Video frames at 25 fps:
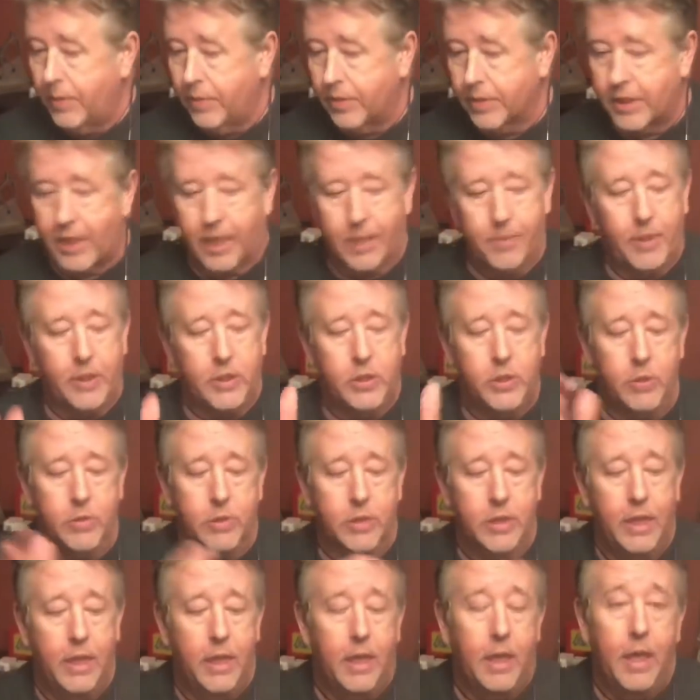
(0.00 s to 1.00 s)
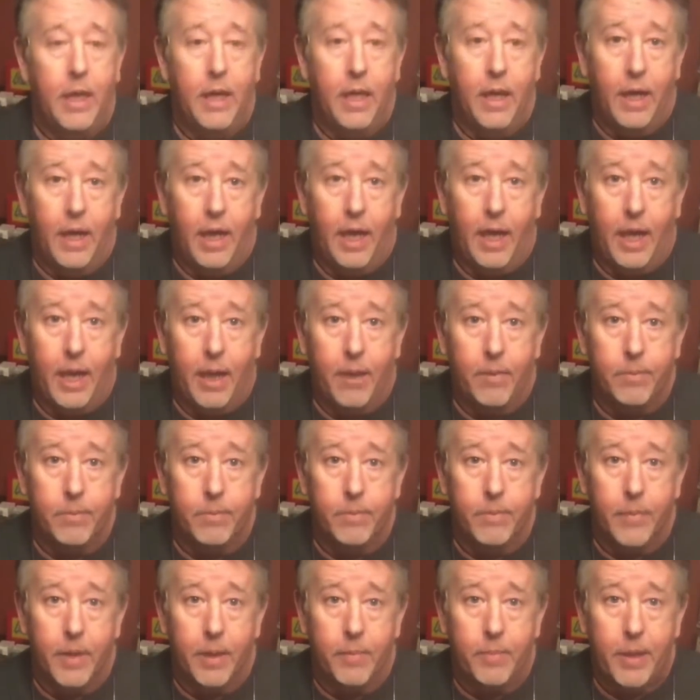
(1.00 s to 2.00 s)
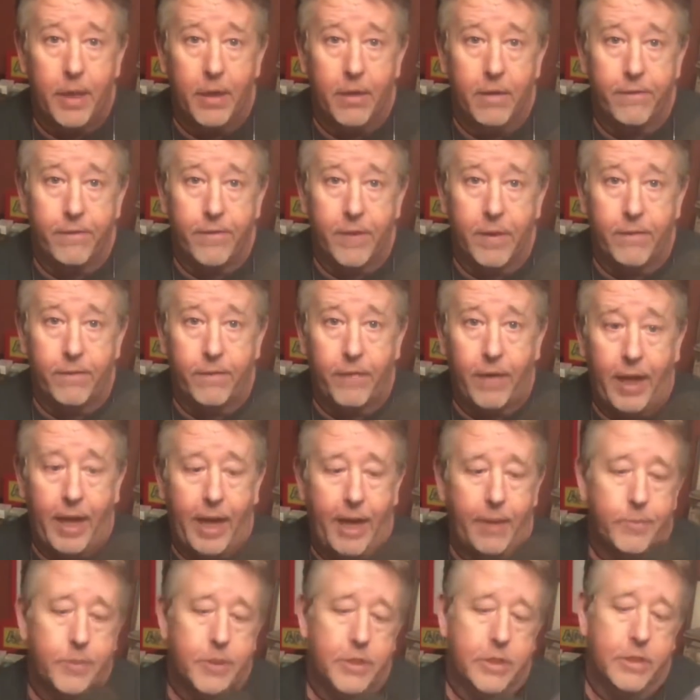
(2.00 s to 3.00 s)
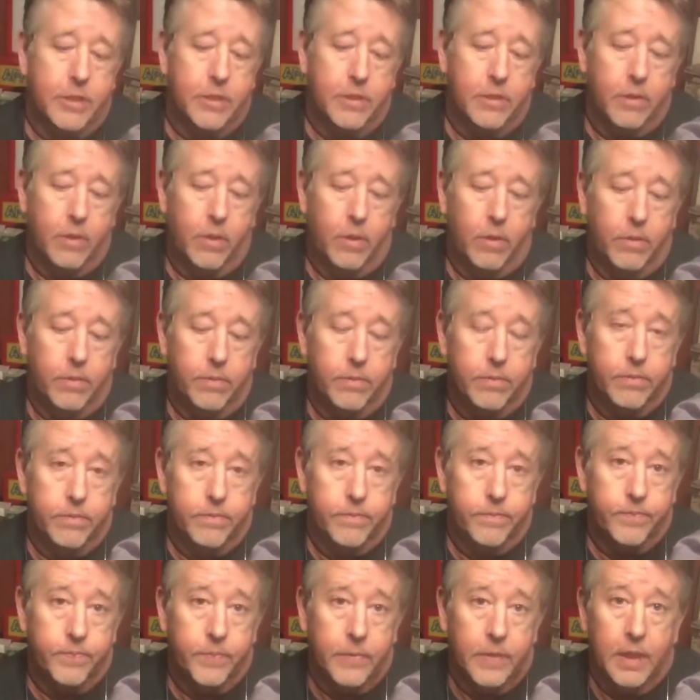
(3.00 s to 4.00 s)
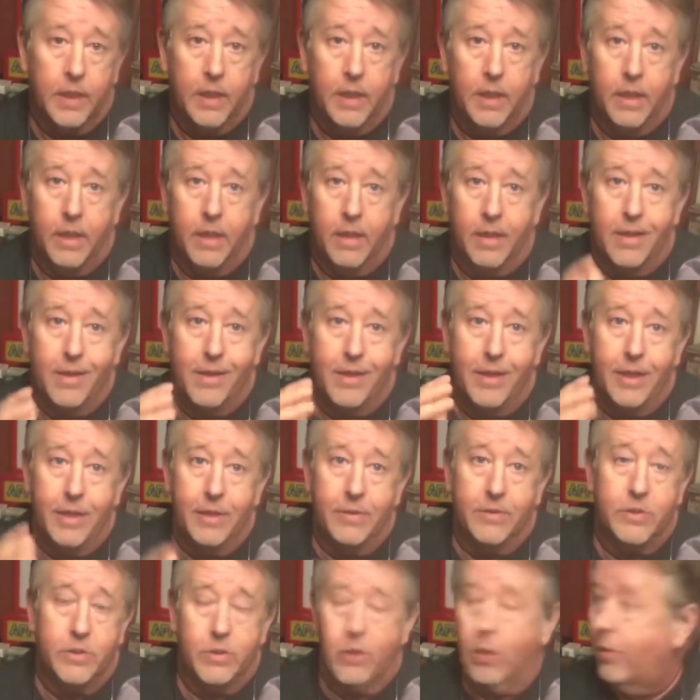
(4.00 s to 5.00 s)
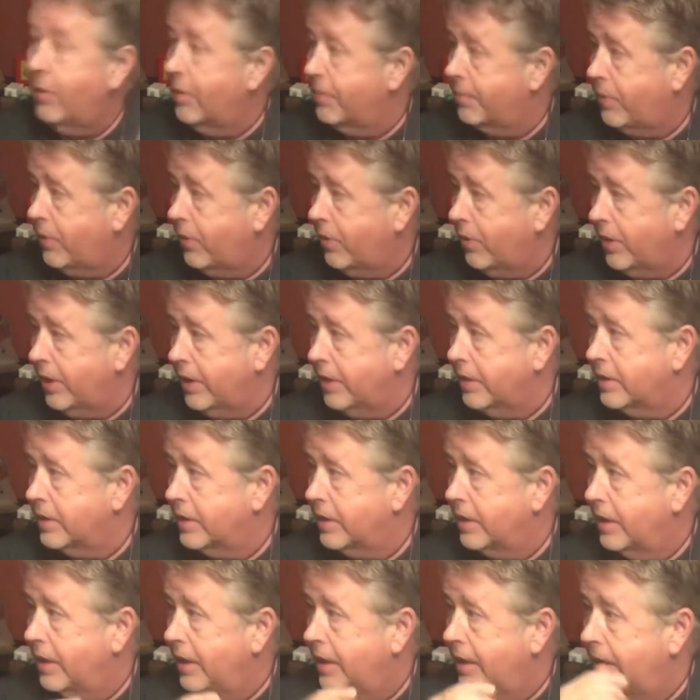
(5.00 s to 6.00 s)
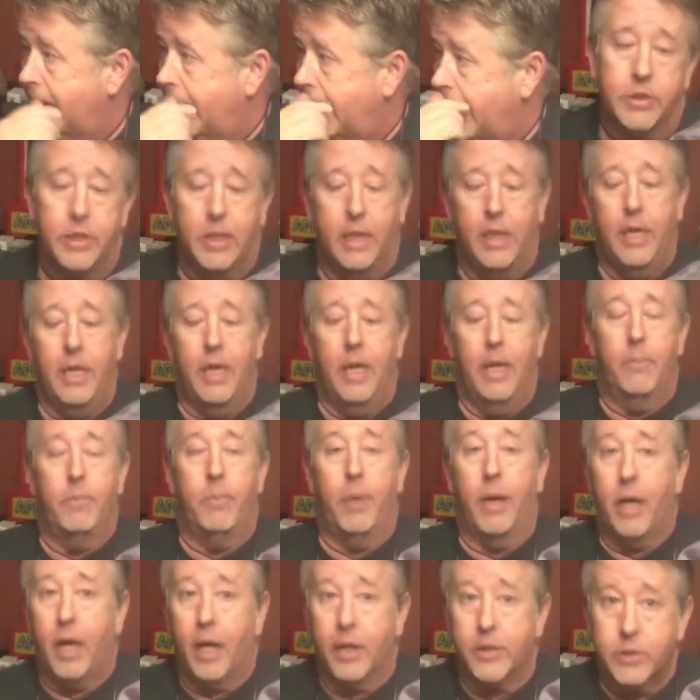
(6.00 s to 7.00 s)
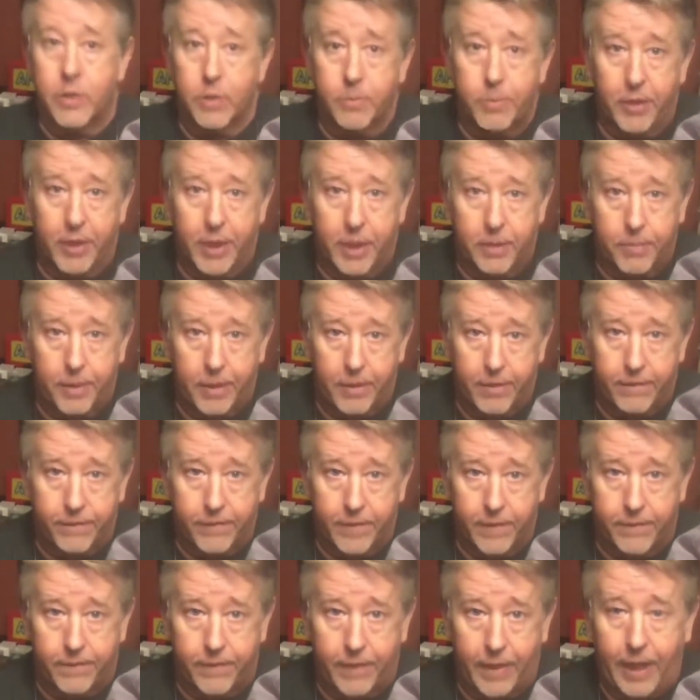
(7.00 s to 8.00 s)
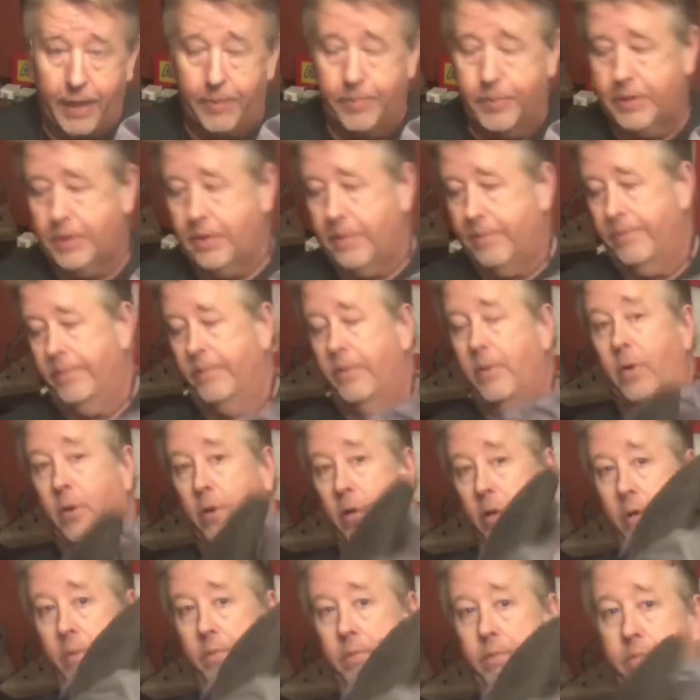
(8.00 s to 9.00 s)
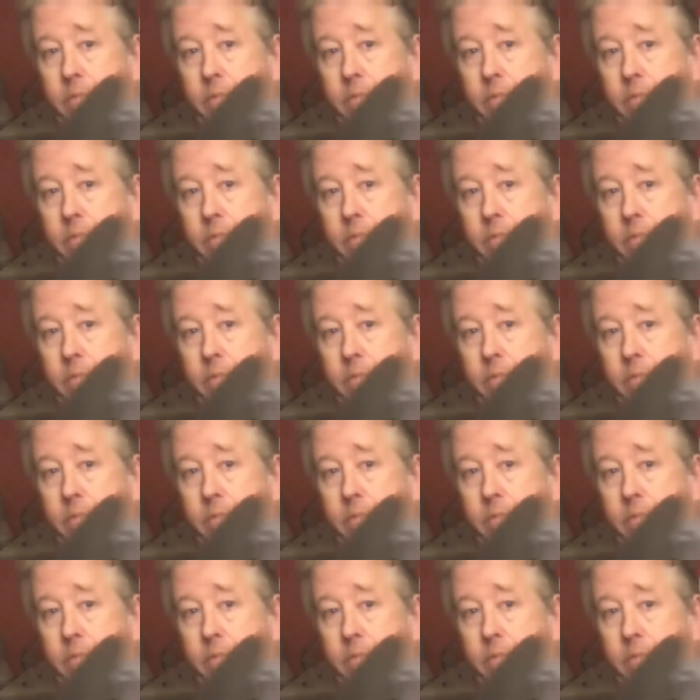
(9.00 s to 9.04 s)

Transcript: will talk about shoes. A pair of flip-flops. It's so important. But also bring a pair of flip-flops or